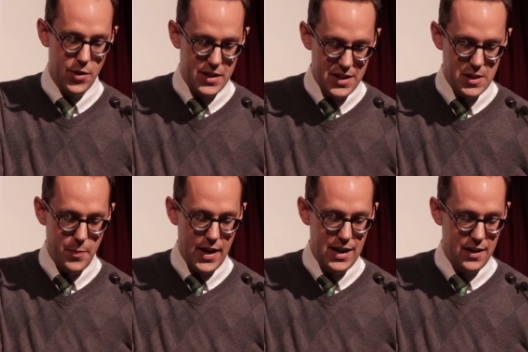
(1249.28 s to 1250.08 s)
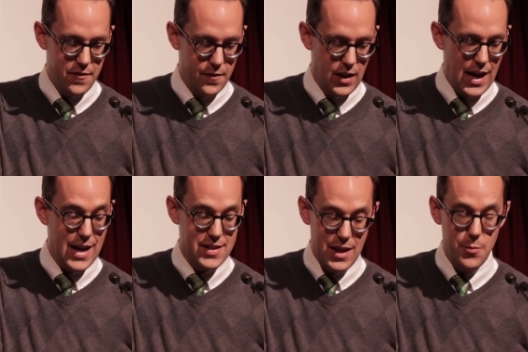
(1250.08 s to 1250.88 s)
participate in
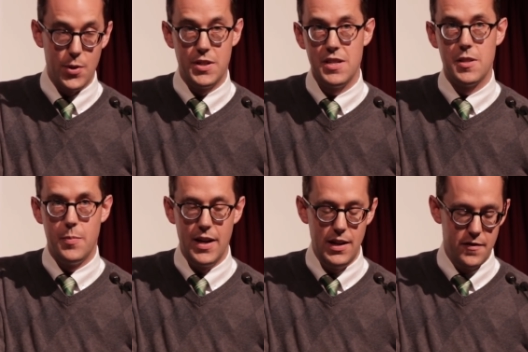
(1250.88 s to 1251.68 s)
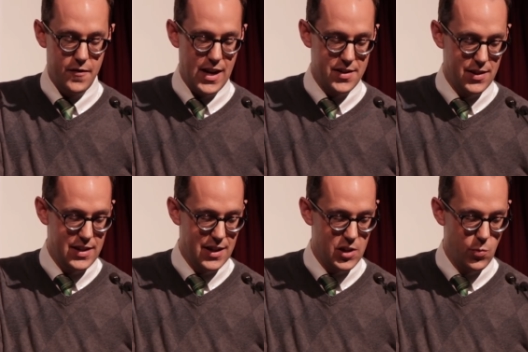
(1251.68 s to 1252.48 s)
fast
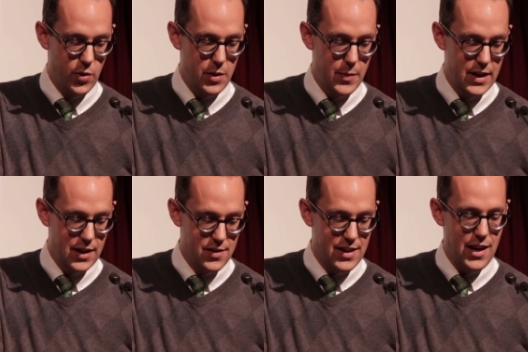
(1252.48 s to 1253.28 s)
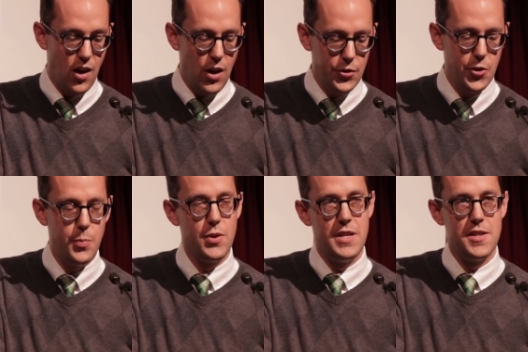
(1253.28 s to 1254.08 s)
and testimony meetings. They
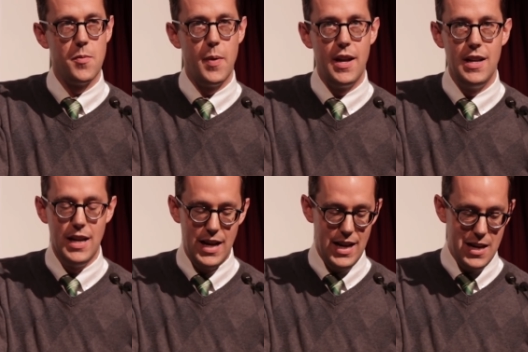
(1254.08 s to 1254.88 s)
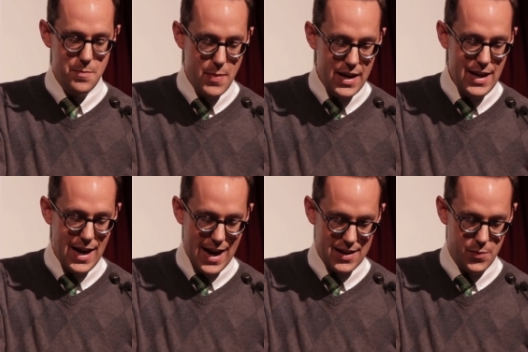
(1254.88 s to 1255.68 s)
also participate in
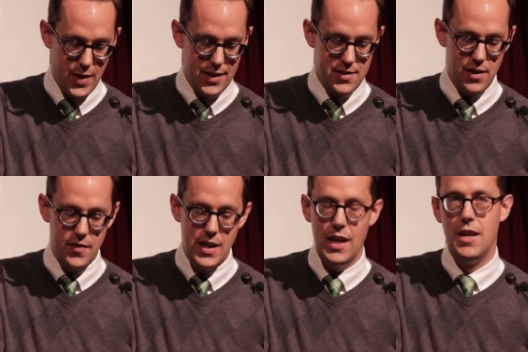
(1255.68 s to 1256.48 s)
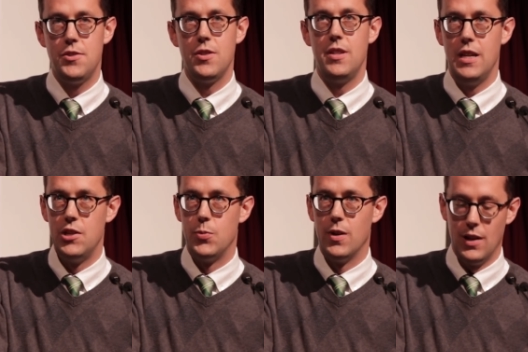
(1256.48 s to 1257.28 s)
many aspects of the ancient
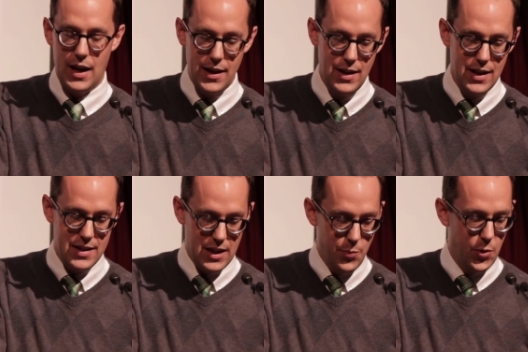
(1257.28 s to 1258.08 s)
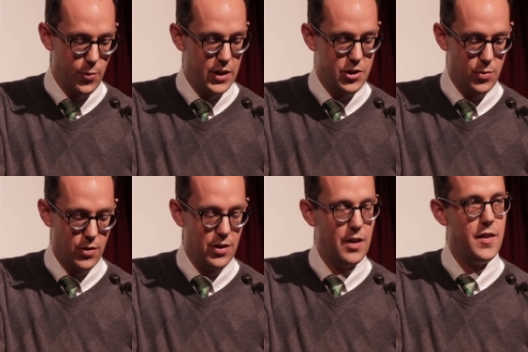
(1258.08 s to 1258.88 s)
Israelite temple
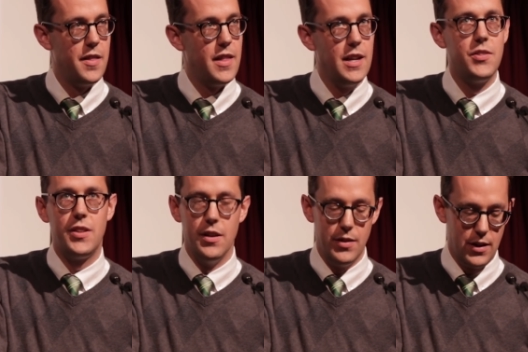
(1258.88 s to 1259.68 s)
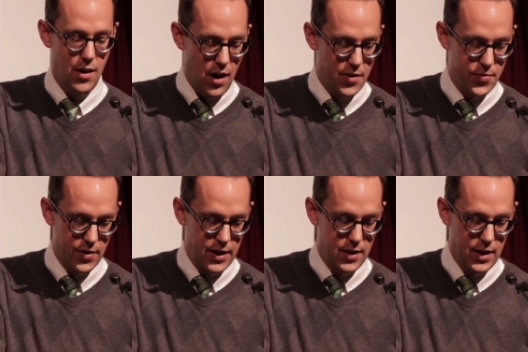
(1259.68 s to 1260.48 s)
ritual of the Thanksgiving
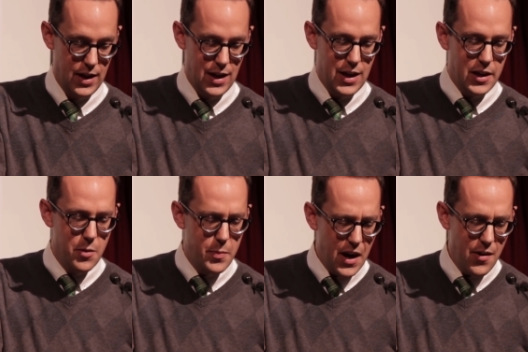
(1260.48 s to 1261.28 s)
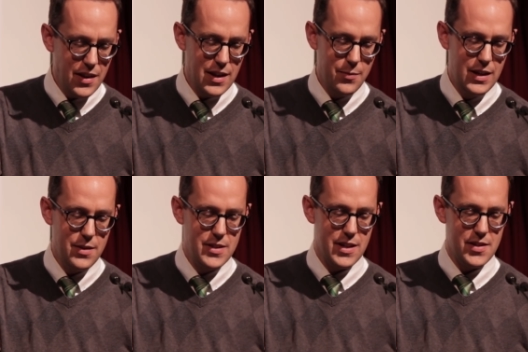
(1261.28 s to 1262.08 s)
offering. Comparing them
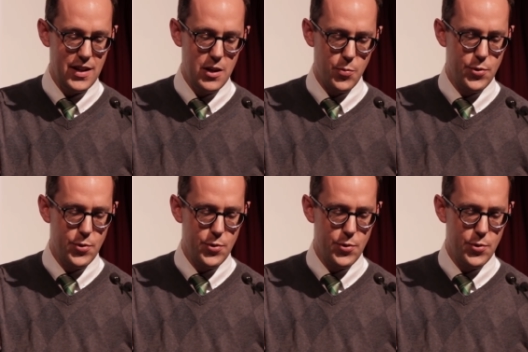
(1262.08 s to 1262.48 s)
gives us an